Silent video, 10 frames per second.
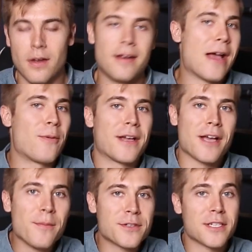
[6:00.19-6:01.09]
Now, when it
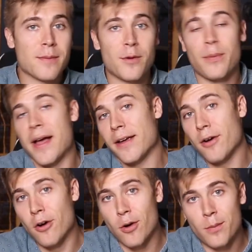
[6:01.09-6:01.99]
comes to someone buying a
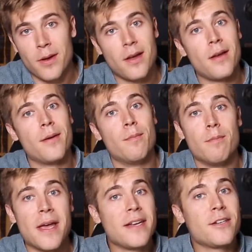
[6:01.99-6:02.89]
home,
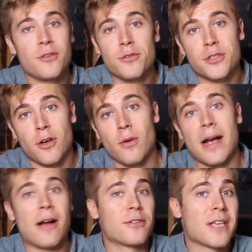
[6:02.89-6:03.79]
many do so
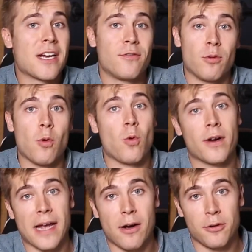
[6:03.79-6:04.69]
outside of normal
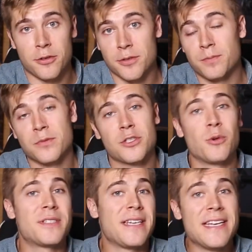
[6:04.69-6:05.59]
work hours, so
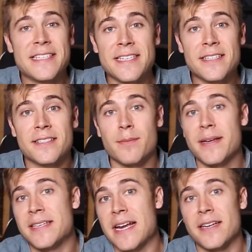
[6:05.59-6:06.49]
it's easy to
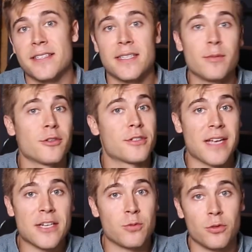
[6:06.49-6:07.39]
maintain a similar
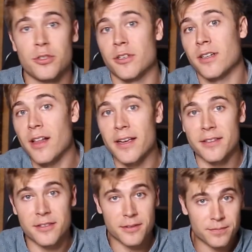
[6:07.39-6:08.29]
schedule to your
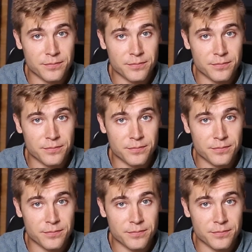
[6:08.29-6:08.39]
clients.